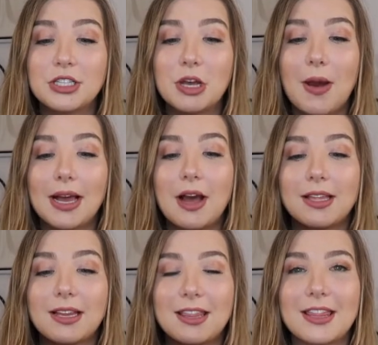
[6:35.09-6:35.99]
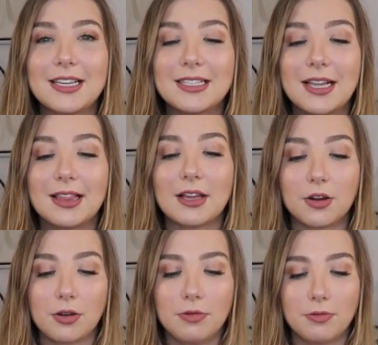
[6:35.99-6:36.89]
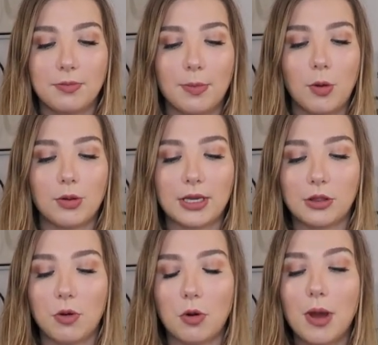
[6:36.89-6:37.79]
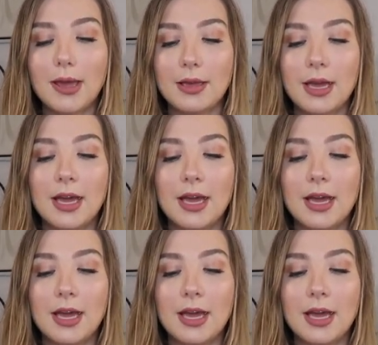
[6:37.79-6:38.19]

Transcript: So I got this little, oh, holding it the wrong way,